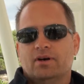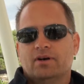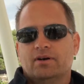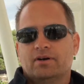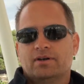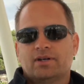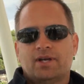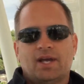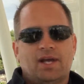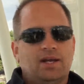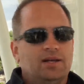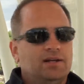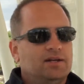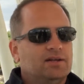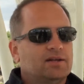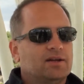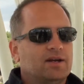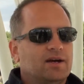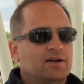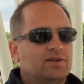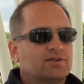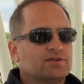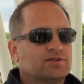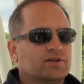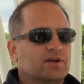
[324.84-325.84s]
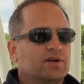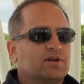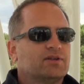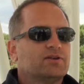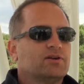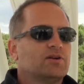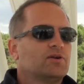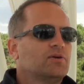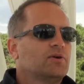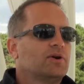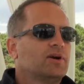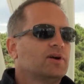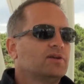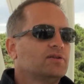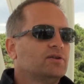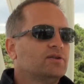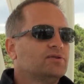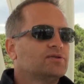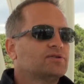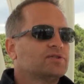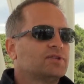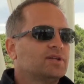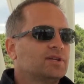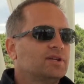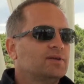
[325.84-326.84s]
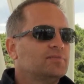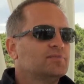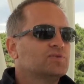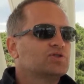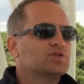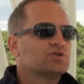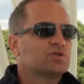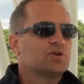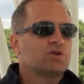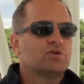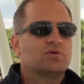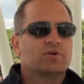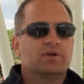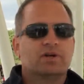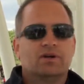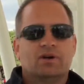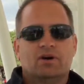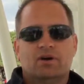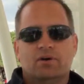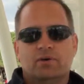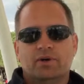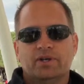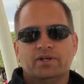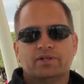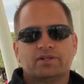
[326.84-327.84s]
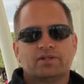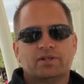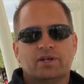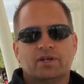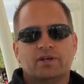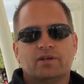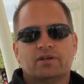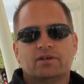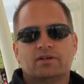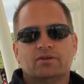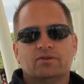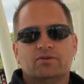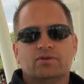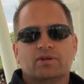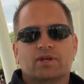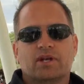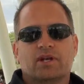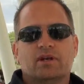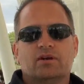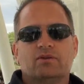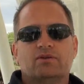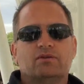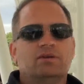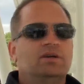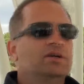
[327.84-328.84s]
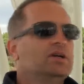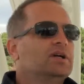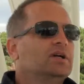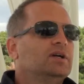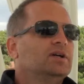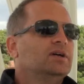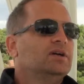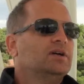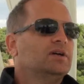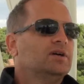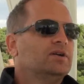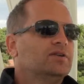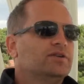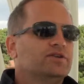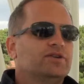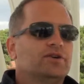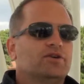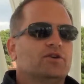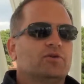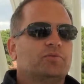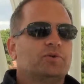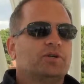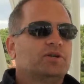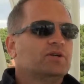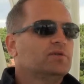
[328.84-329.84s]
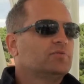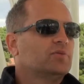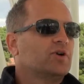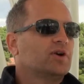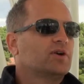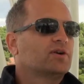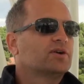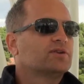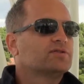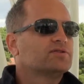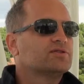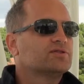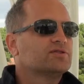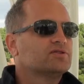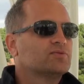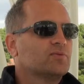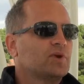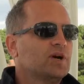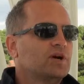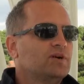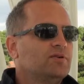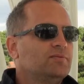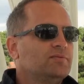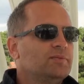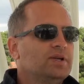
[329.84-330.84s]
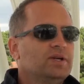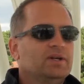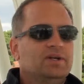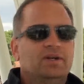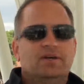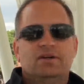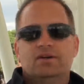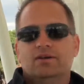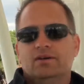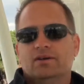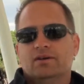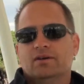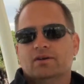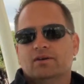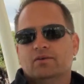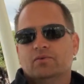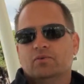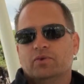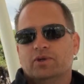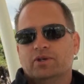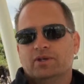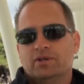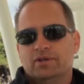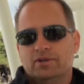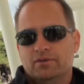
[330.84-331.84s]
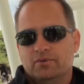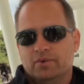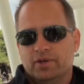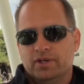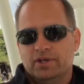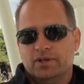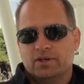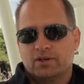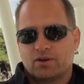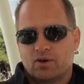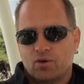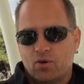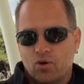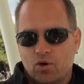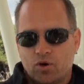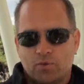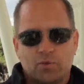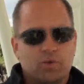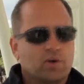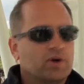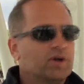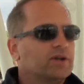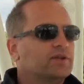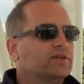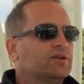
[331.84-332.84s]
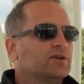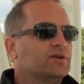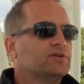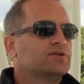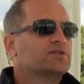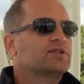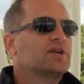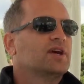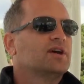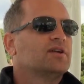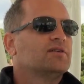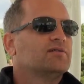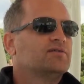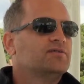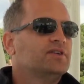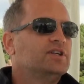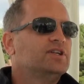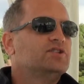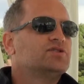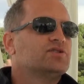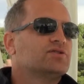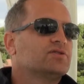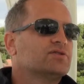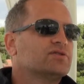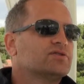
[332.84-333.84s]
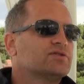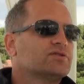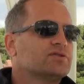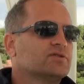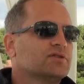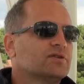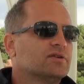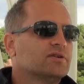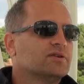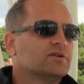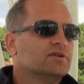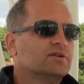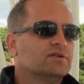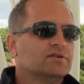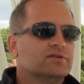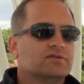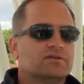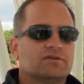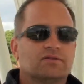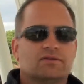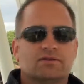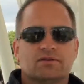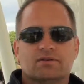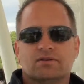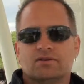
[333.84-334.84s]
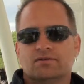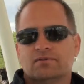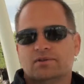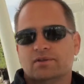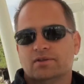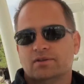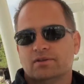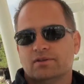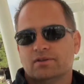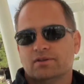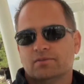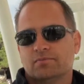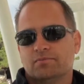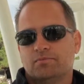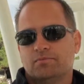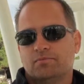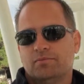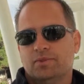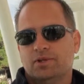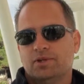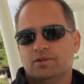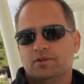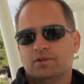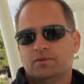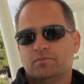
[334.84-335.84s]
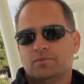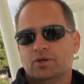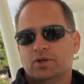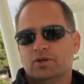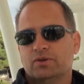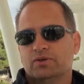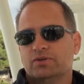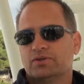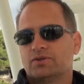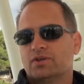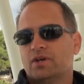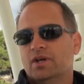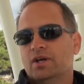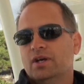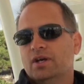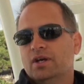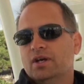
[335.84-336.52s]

Katie and Alessandro are on those teams, so we always take into account the European markets as well, and we incorporate those kind of features into the boats.